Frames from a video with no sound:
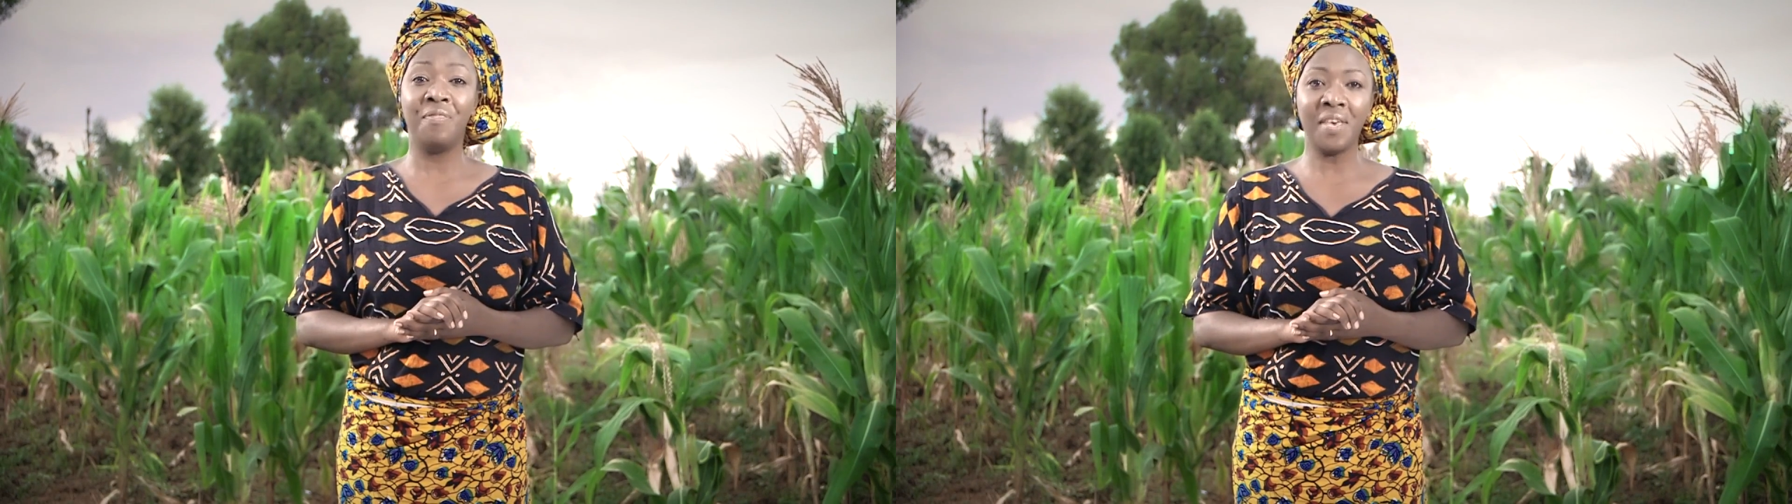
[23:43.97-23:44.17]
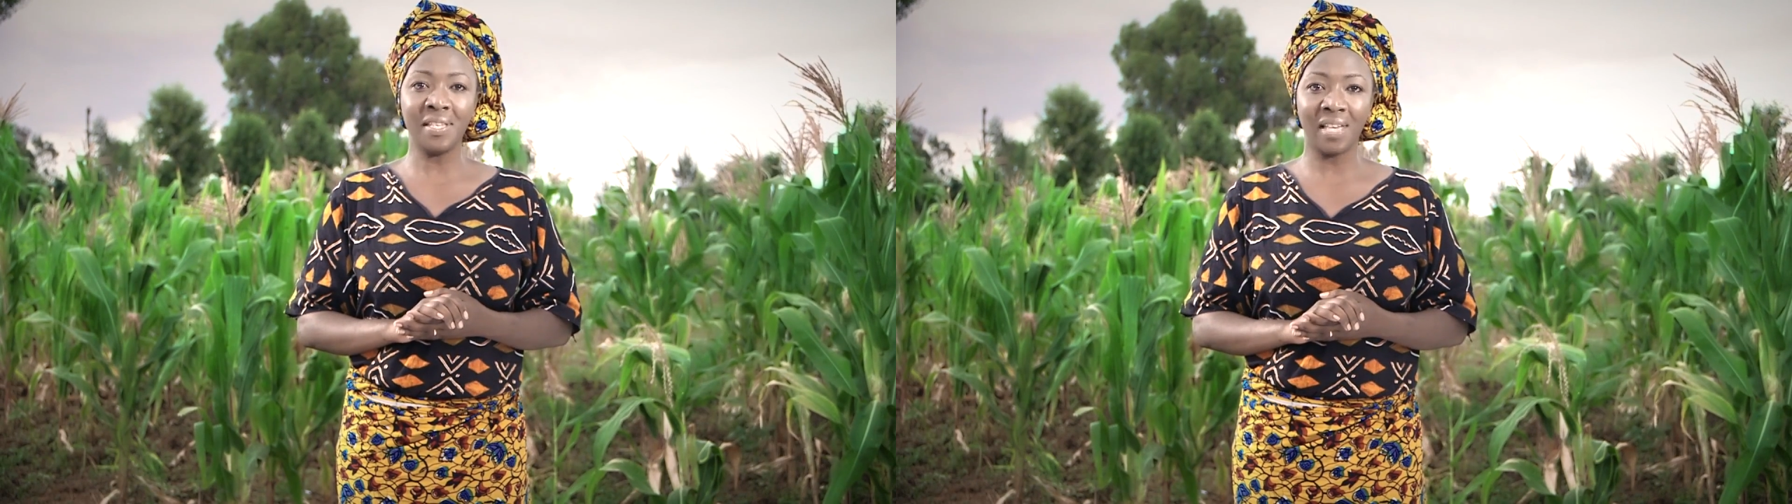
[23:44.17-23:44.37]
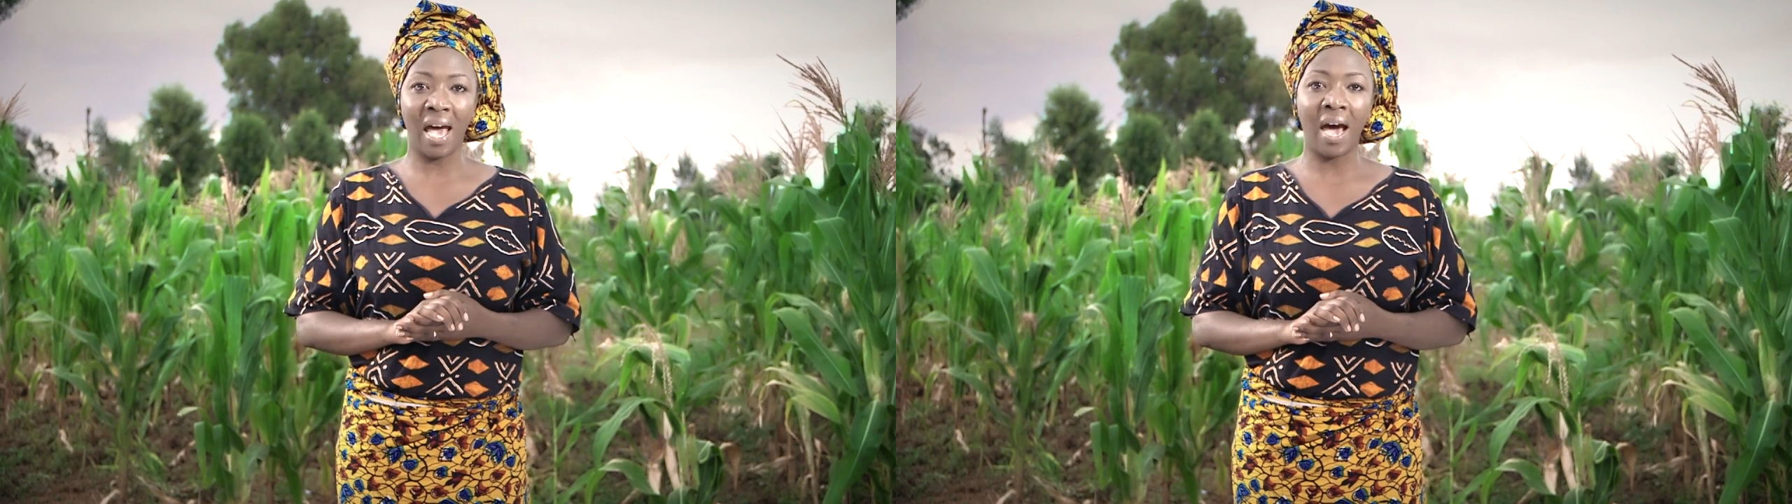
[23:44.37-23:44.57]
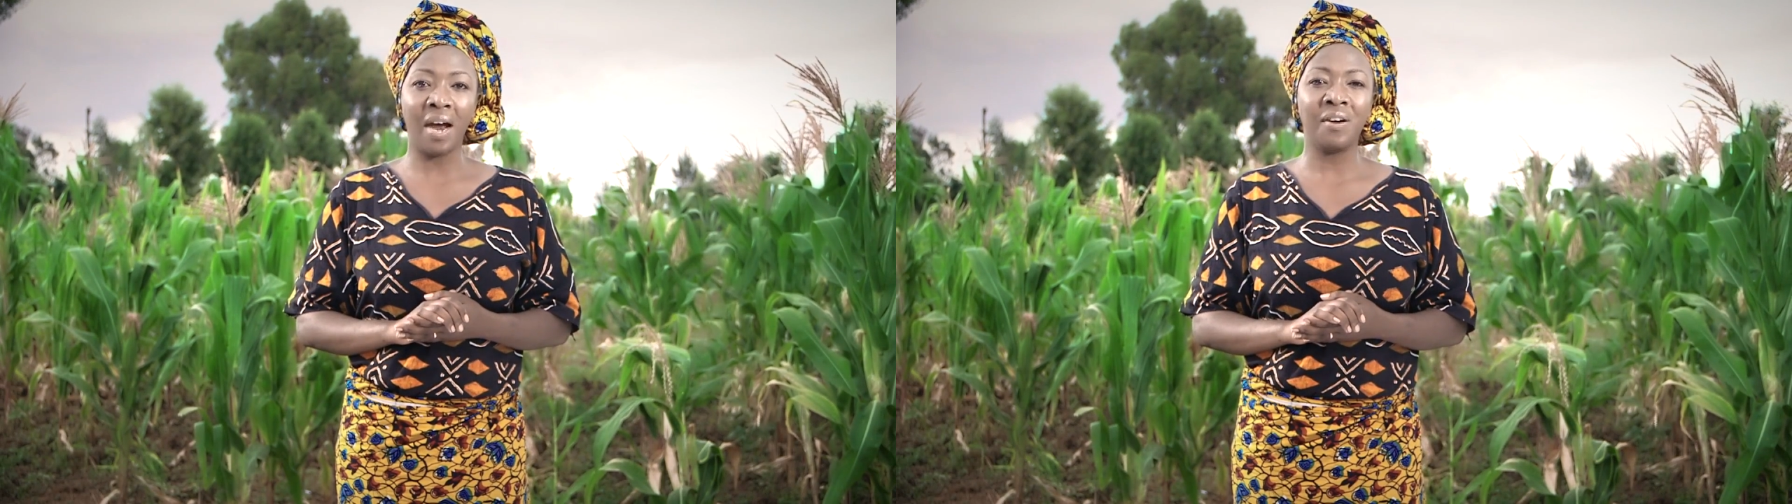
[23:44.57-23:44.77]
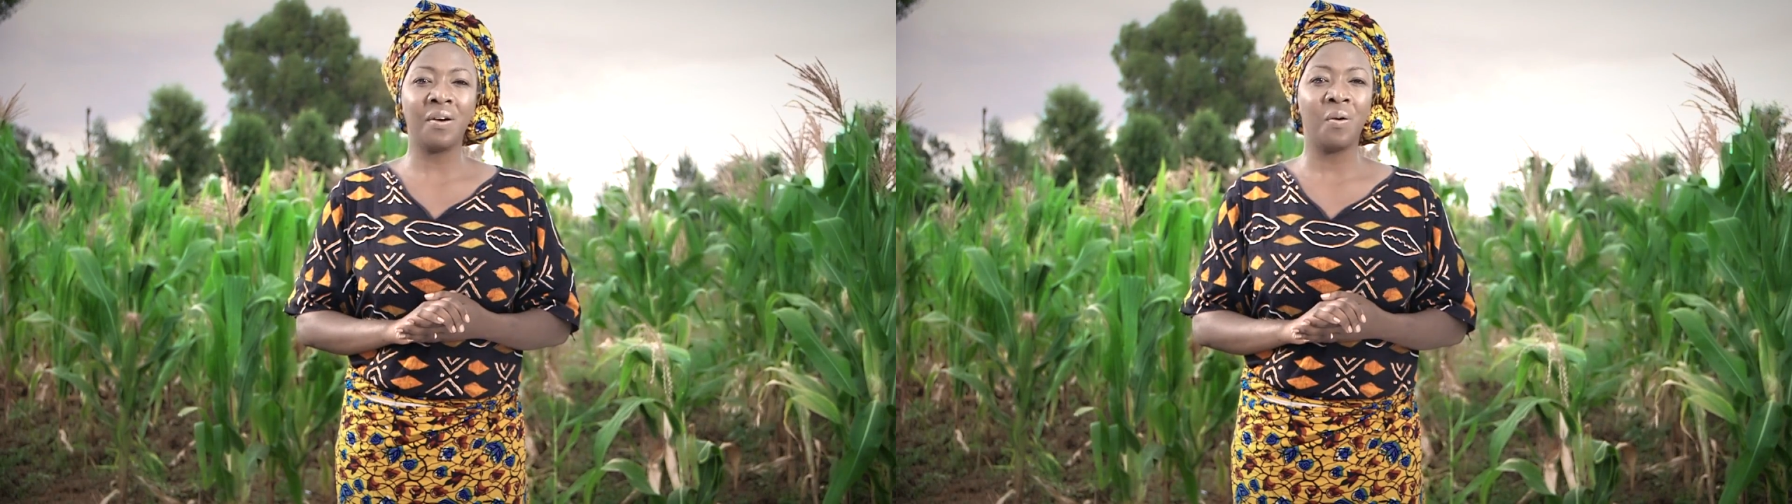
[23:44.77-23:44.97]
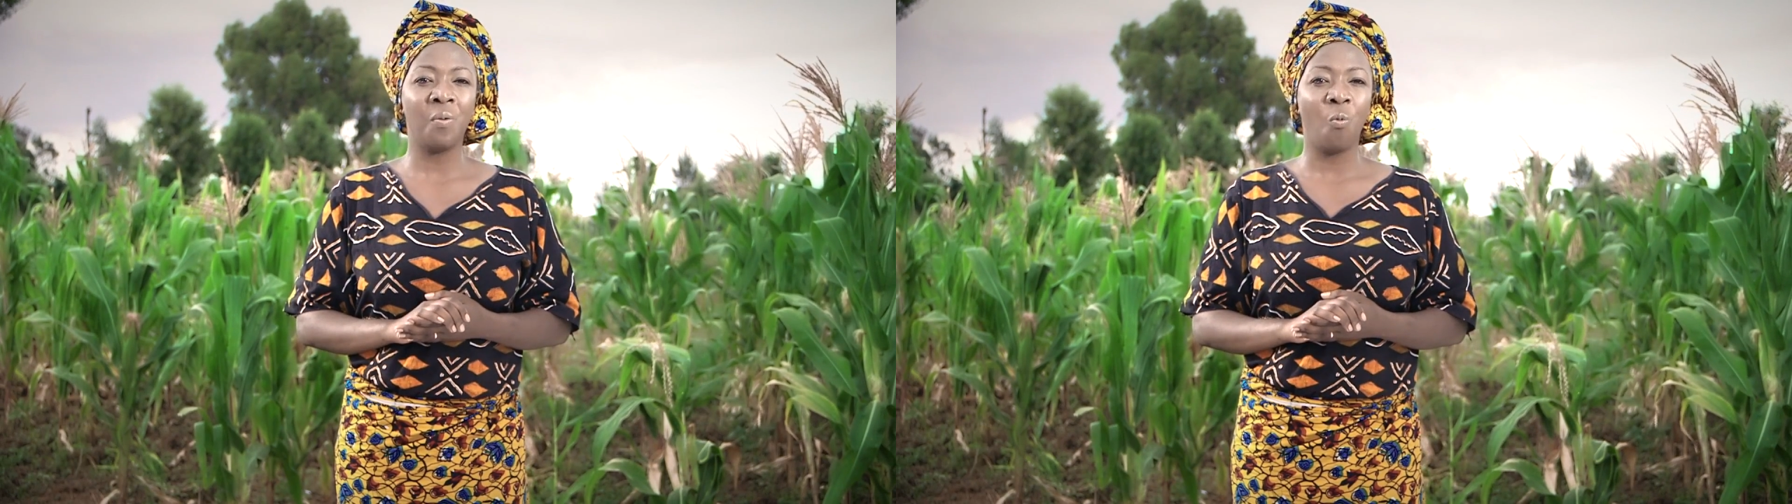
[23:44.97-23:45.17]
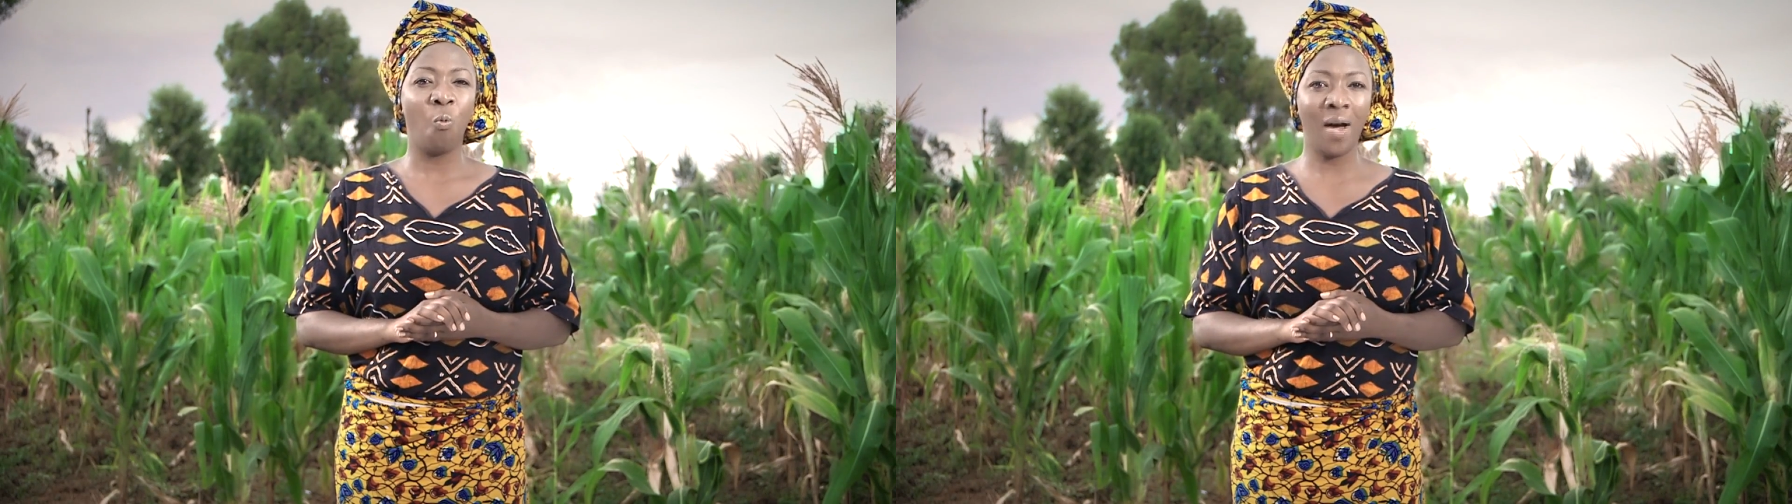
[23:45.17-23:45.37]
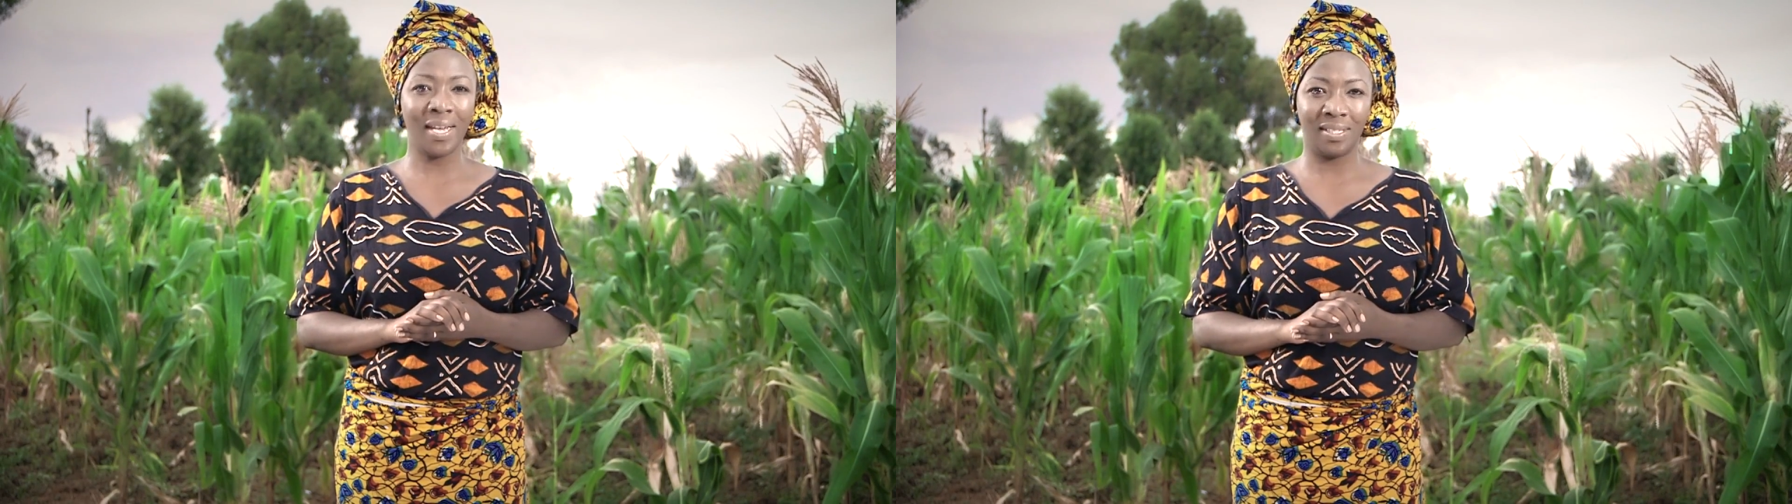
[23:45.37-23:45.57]
These are
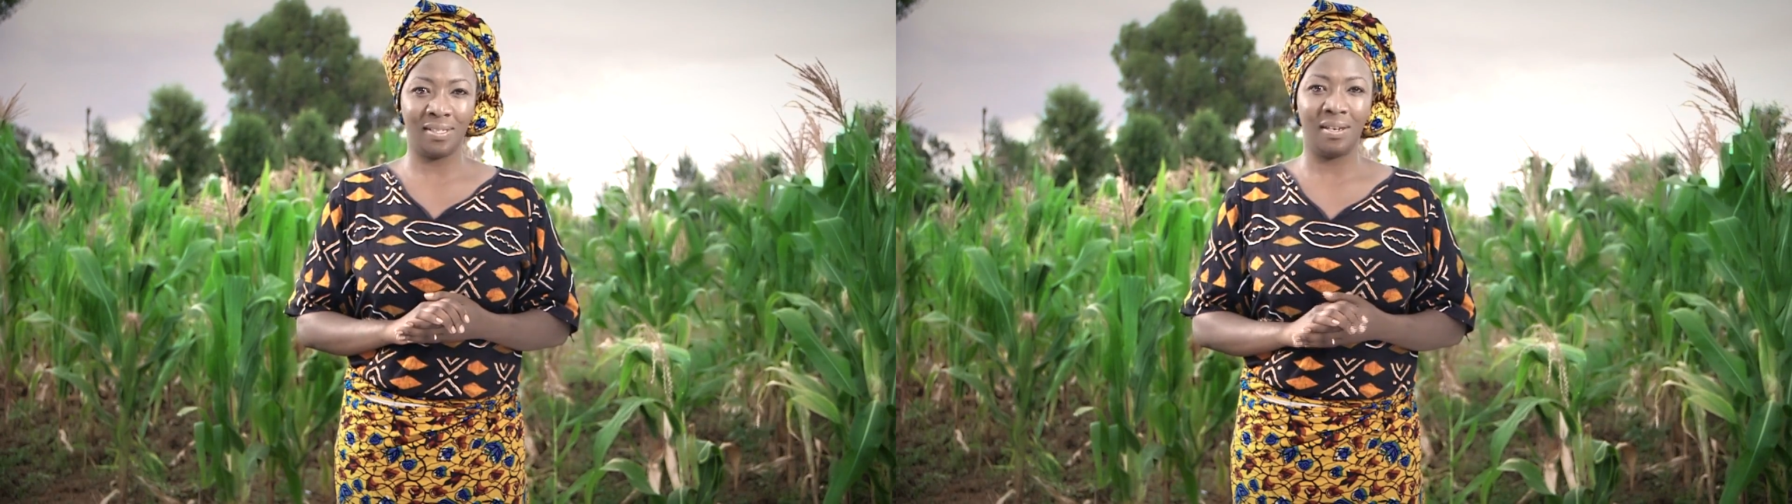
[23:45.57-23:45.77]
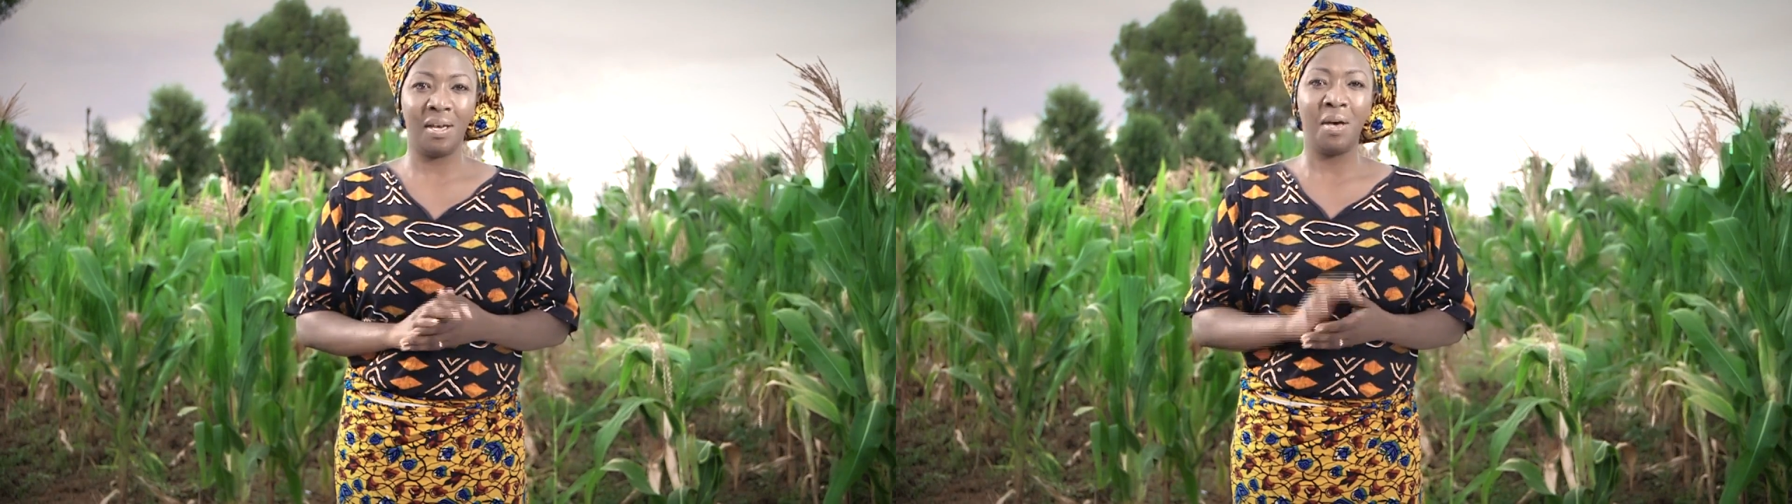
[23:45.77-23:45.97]
1.